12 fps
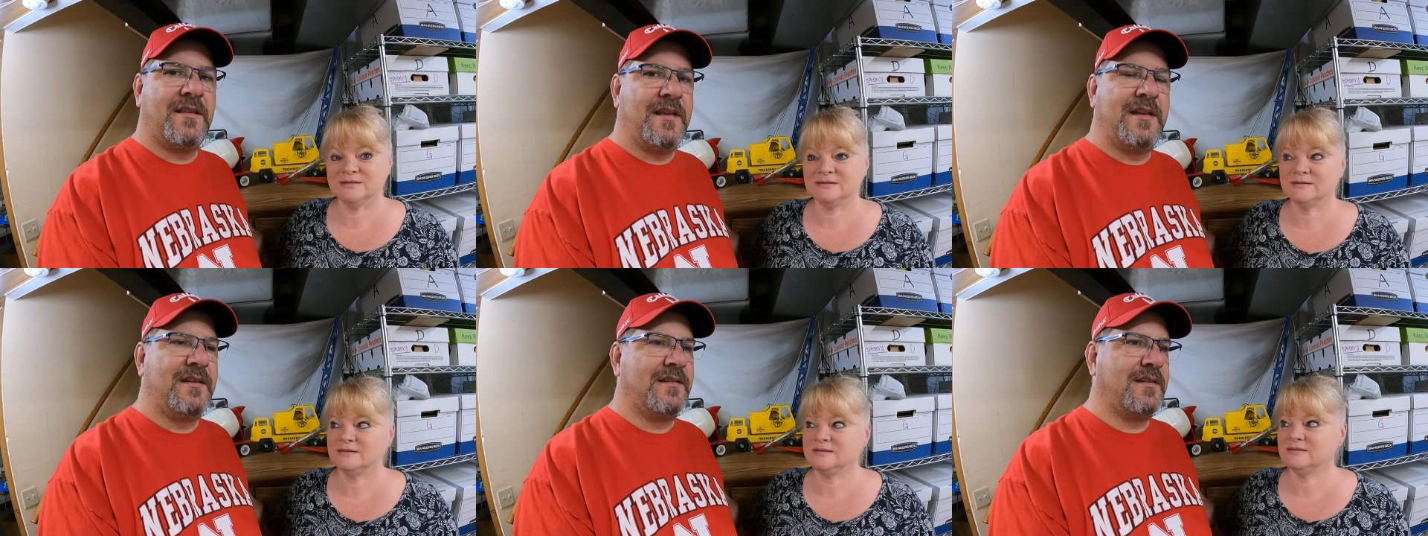
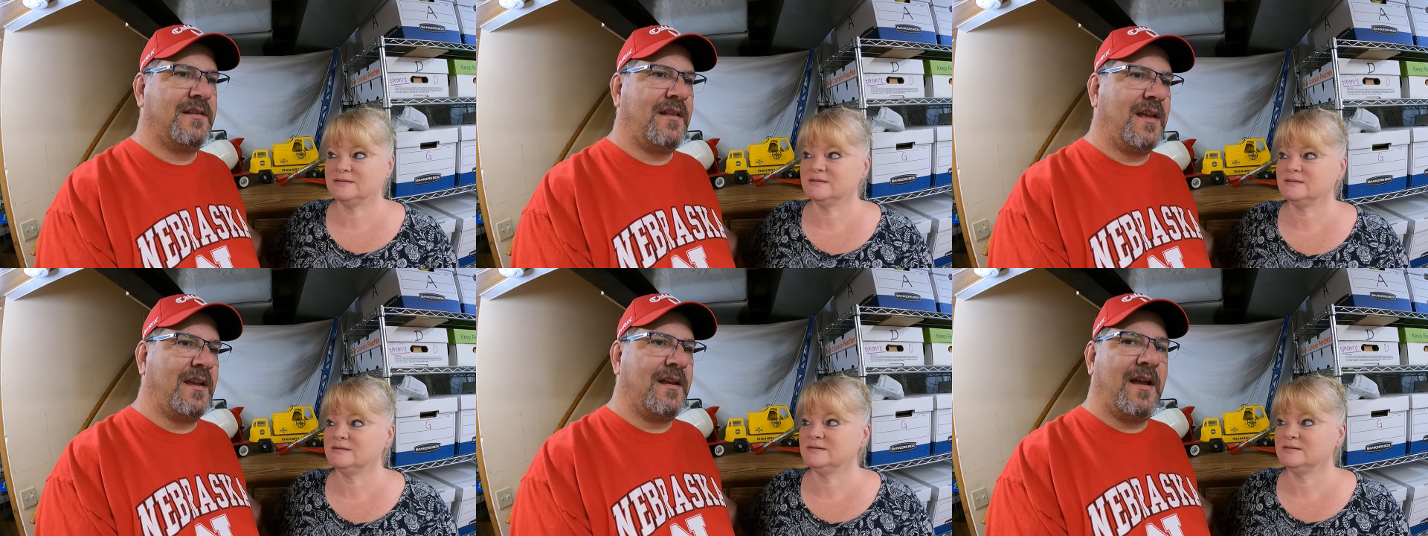Speaker 1: things in
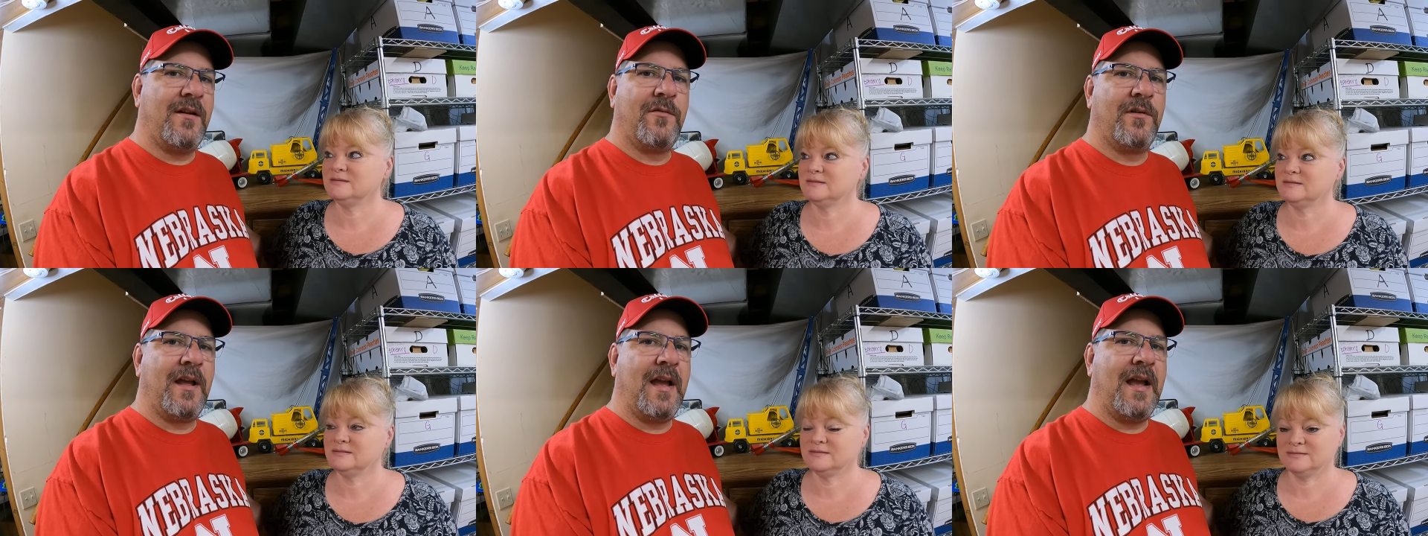like an hour
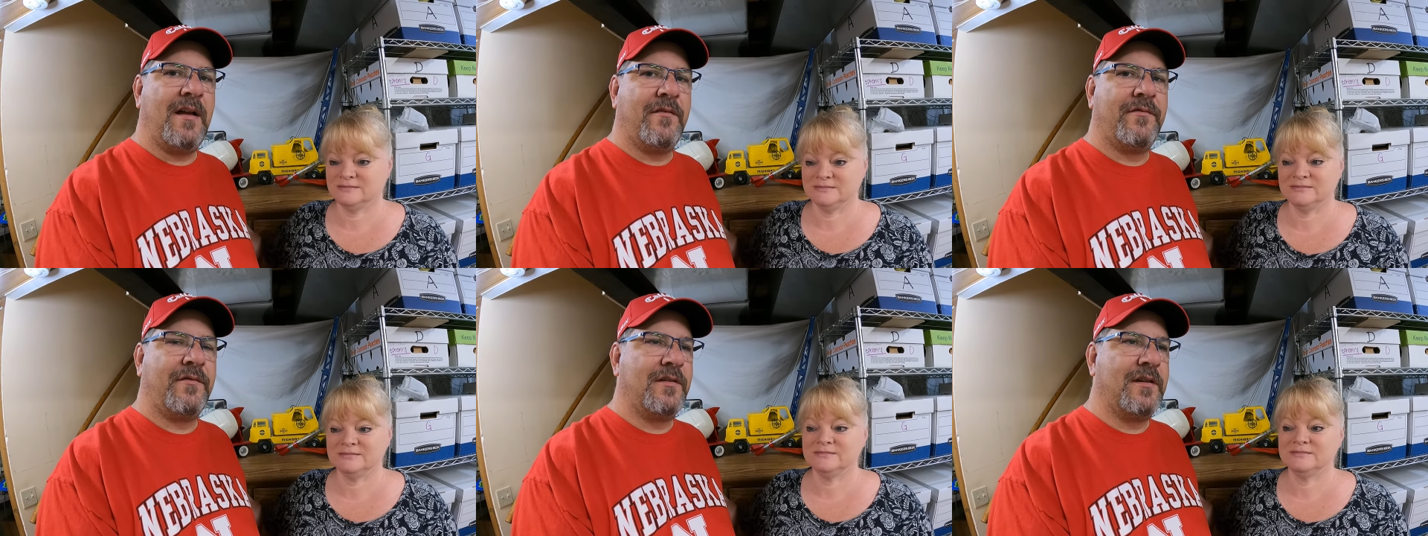and a
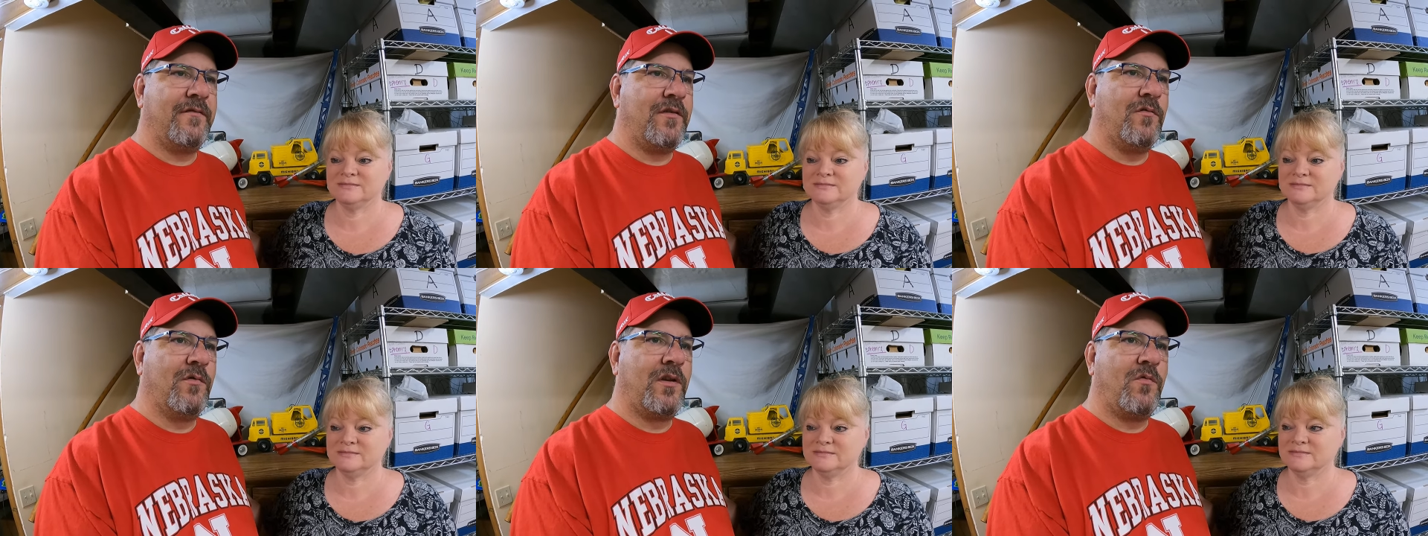half, or if
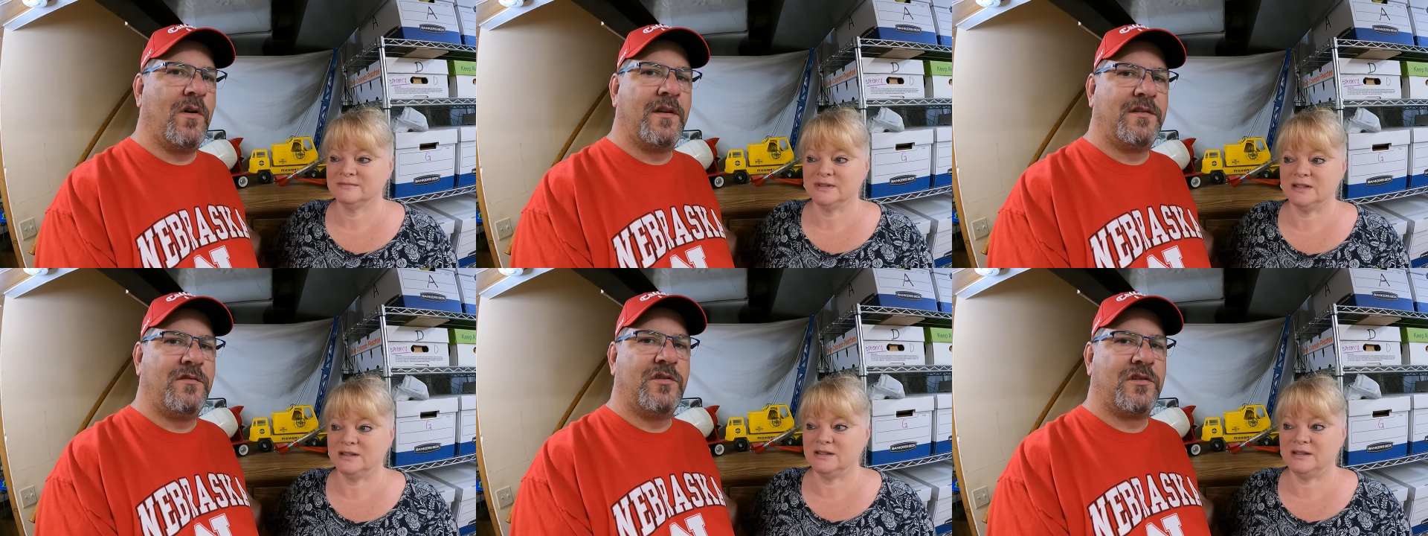you really want
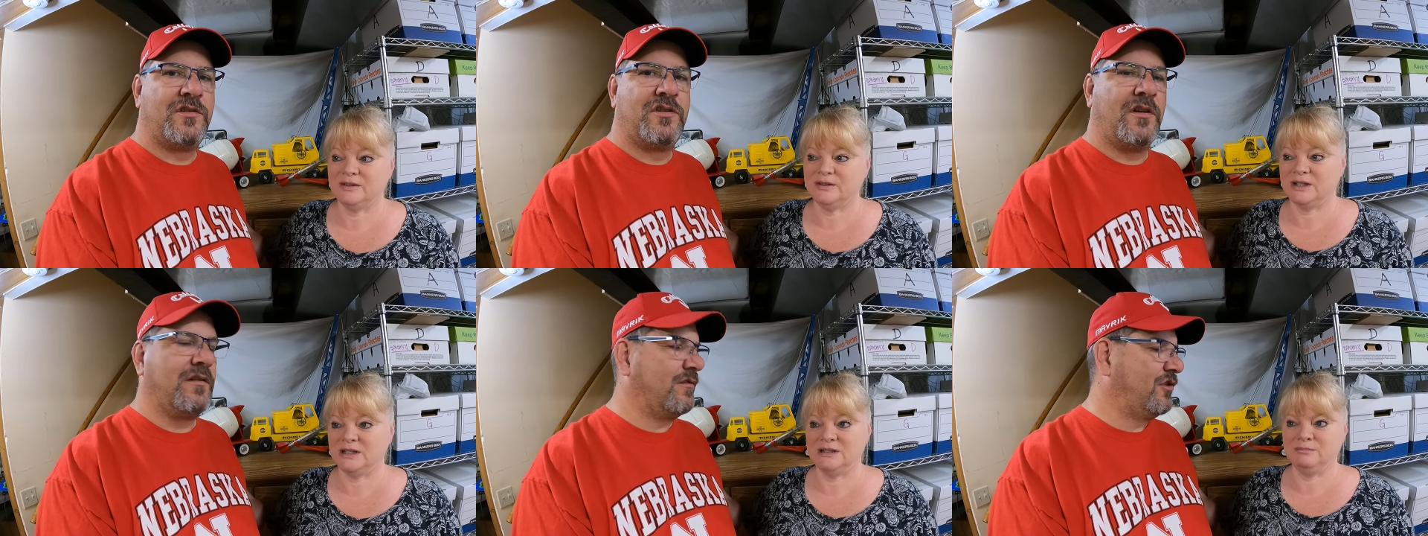to, just oh,
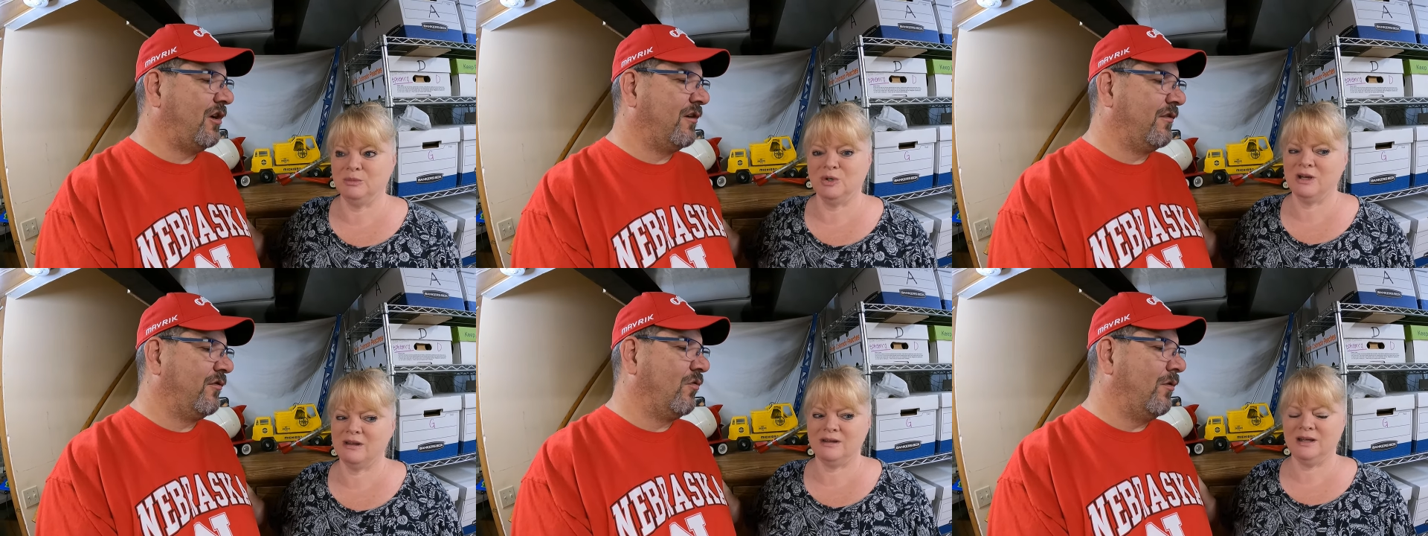chug uh, chug
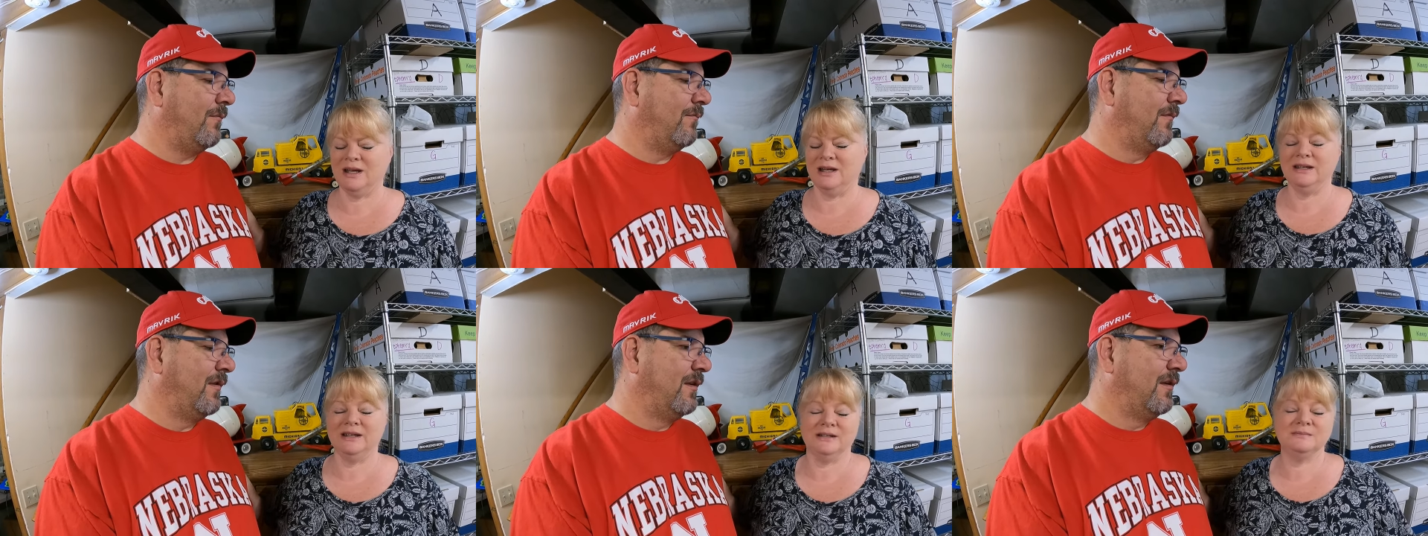more through than them.
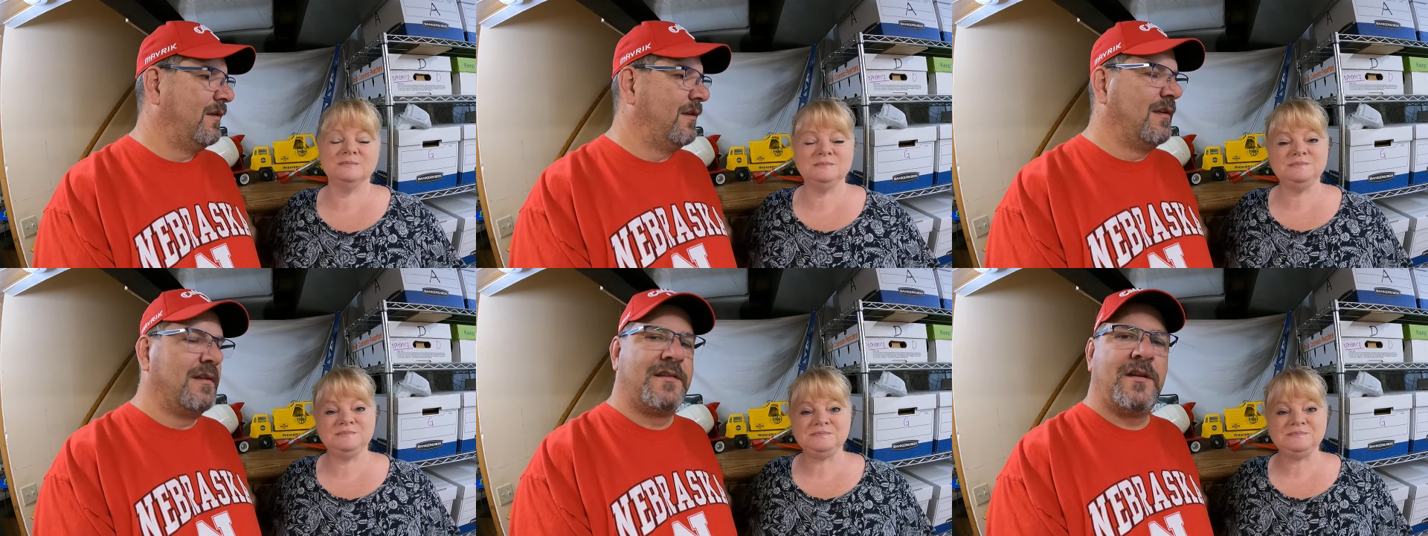yeah.
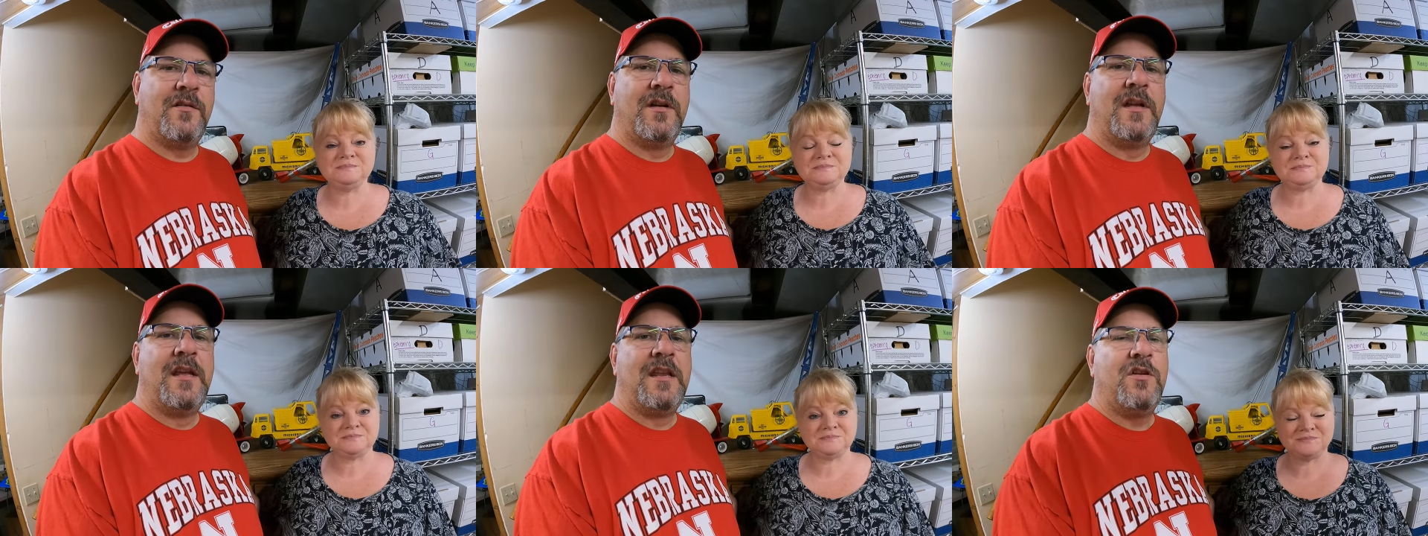So
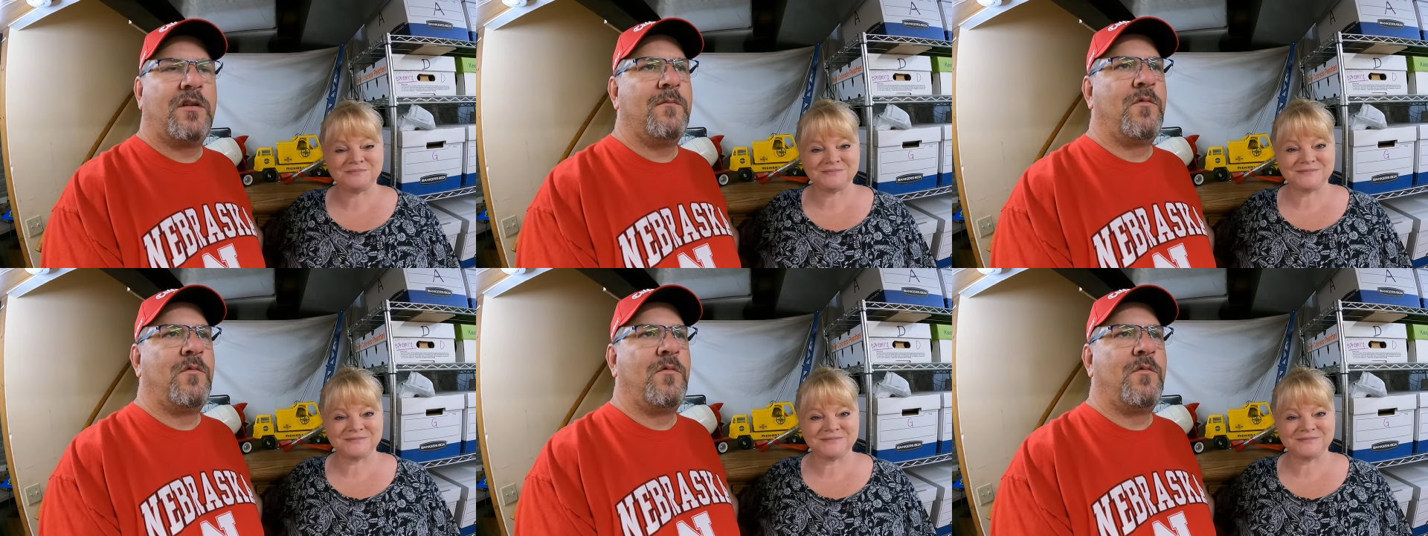you